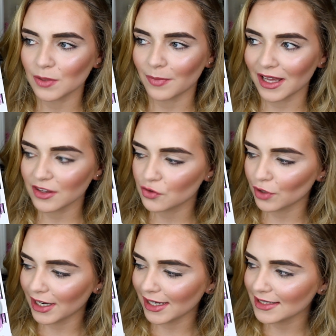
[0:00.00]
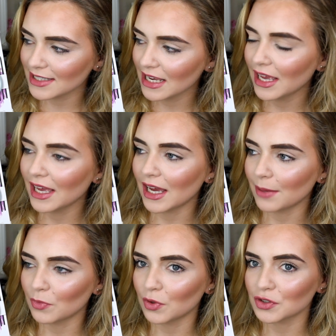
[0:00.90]
doing maths right,
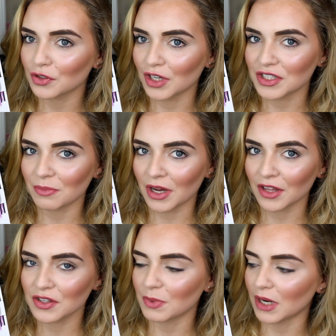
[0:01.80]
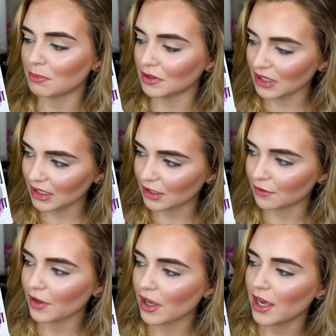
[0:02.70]
I'm not great at maths, but I
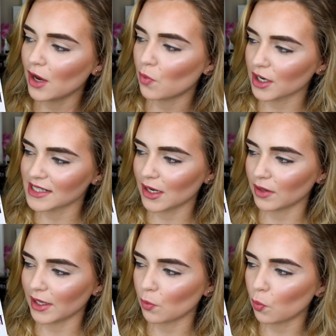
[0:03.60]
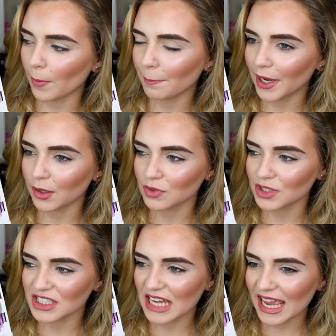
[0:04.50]
believe it works out like
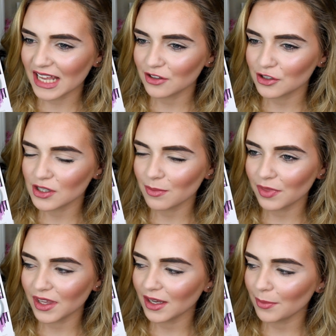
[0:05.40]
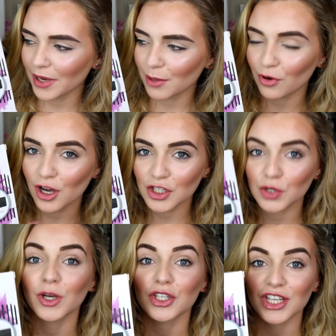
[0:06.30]
£1.10 or something per brush,
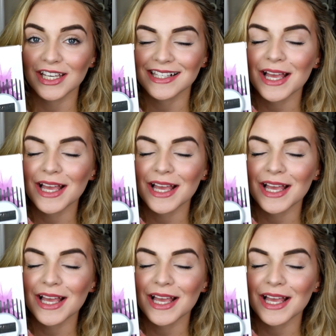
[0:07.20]
which is